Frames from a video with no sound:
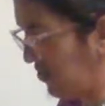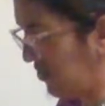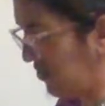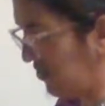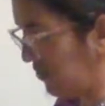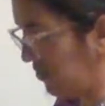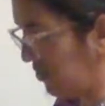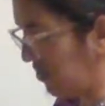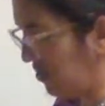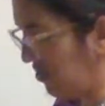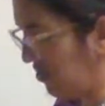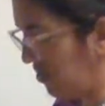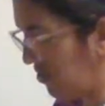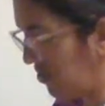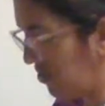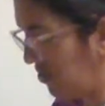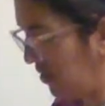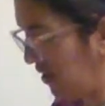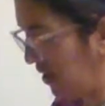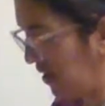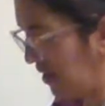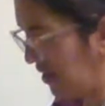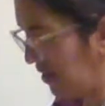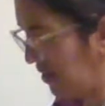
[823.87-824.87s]
So this is
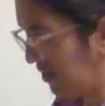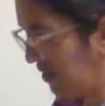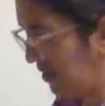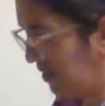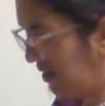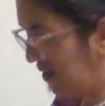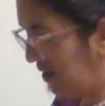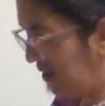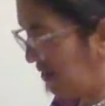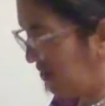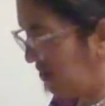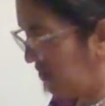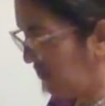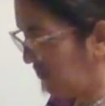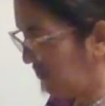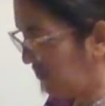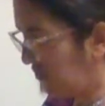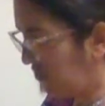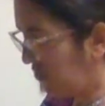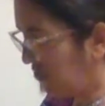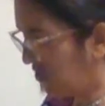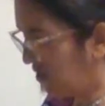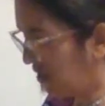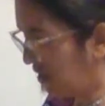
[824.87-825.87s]
not the
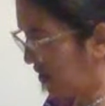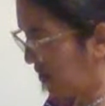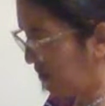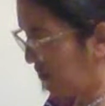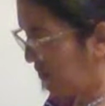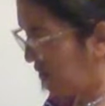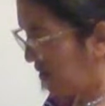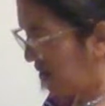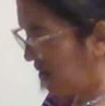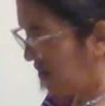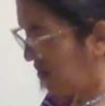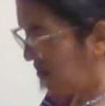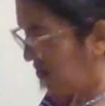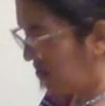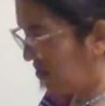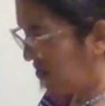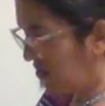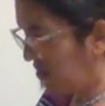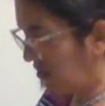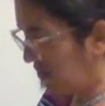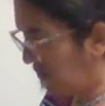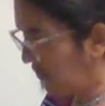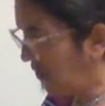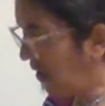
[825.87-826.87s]
first time this
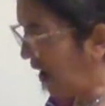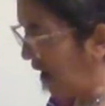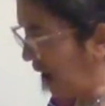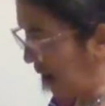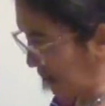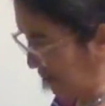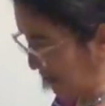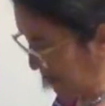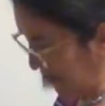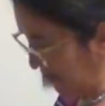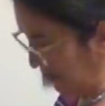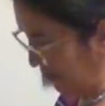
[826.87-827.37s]
has ever happened.